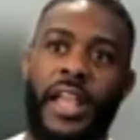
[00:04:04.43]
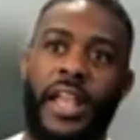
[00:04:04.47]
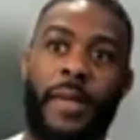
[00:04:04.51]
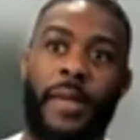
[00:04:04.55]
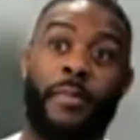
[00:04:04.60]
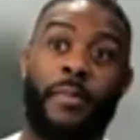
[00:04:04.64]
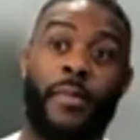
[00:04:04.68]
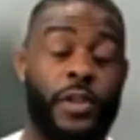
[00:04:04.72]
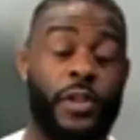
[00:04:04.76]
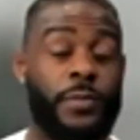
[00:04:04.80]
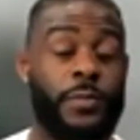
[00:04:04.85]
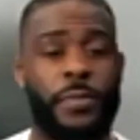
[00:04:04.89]

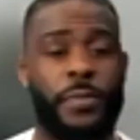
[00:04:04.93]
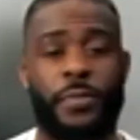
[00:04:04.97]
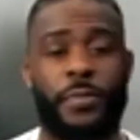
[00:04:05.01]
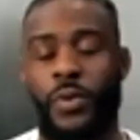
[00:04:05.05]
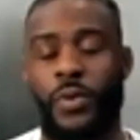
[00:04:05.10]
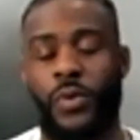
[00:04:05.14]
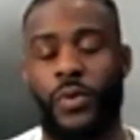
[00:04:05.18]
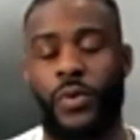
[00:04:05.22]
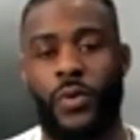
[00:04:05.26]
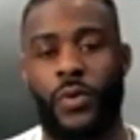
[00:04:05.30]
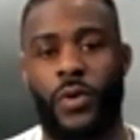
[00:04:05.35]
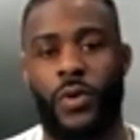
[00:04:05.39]
that most
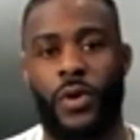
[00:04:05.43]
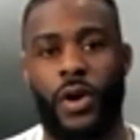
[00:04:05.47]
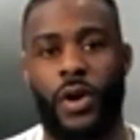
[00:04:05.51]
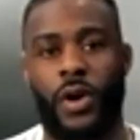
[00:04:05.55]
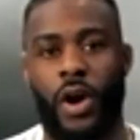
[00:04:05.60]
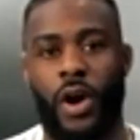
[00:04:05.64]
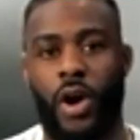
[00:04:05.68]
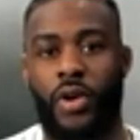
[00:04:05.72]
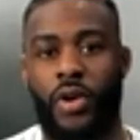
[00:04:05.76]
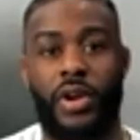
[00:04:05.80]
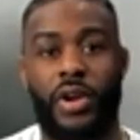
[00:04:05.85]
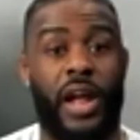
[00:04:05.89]
people
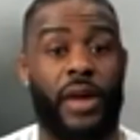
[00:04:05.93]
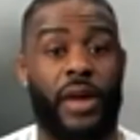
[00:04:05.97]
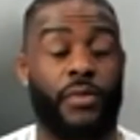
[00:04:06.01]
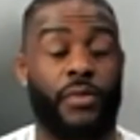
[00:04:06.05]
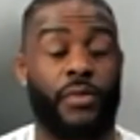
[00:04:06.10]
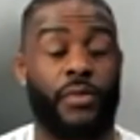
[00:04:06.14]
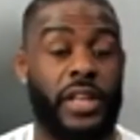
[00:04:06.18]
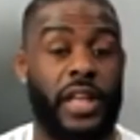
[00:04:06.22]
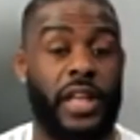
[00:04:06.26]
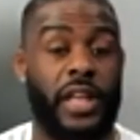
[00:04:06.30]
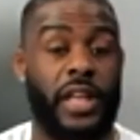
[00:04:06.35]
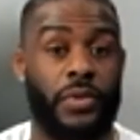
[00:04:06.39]
are
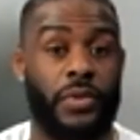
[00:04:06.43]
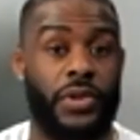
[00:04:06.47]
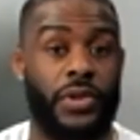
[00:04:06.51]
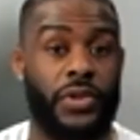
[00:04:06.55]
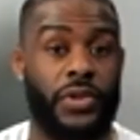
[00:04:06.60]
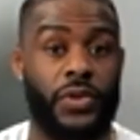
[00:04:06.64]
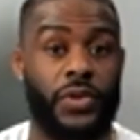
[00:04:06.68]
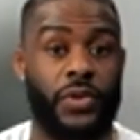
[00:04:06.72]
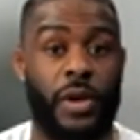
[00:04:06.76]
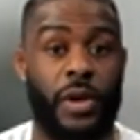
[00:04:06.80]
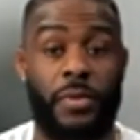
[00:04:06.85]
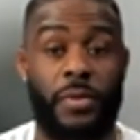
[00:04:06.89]
not really able
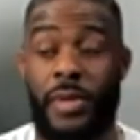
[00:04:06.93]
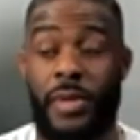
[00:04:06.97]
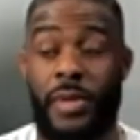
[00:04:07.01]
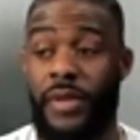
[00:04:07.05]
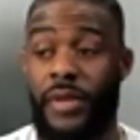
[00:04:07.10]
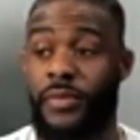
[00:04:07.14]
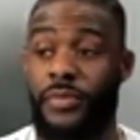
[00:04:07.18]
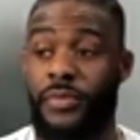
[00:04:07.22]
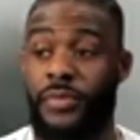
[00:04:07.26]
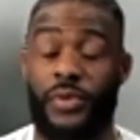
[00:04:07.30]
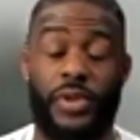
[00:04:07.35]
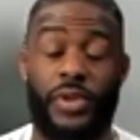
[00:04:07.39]
to do. Coming
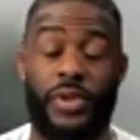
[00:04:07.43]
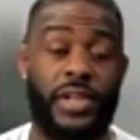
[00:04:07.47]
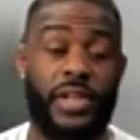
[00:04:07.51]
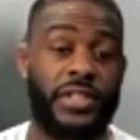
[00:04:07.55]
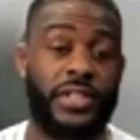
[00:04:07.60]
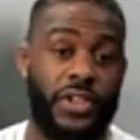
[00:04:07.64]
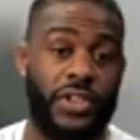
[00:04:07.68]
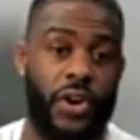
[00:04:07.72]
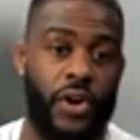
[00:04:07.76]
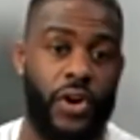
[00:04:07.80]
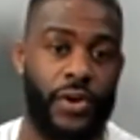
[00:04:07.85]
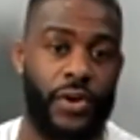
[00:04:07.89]
back from three
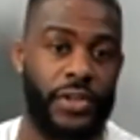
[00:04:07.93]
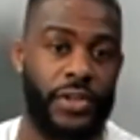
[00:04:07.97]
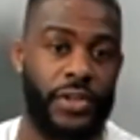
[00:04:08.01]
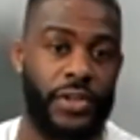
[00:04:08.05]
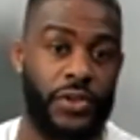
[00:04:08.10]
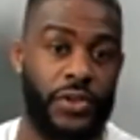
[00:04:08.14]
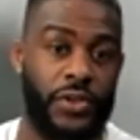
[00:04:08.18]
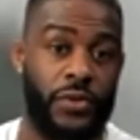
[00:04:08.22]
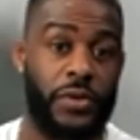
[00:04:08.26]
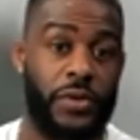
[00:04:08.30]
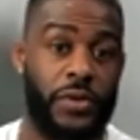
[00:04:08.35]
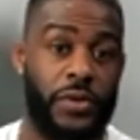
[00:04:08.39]
years is hard
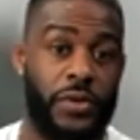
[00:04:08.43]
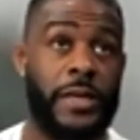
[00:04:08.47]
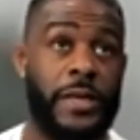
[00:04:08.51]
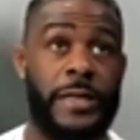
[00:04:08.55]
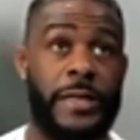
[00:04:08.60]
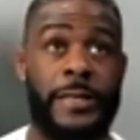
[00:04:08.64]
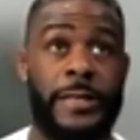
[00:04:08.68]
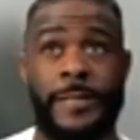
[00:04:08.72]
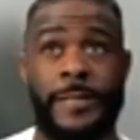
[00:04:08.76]
to do.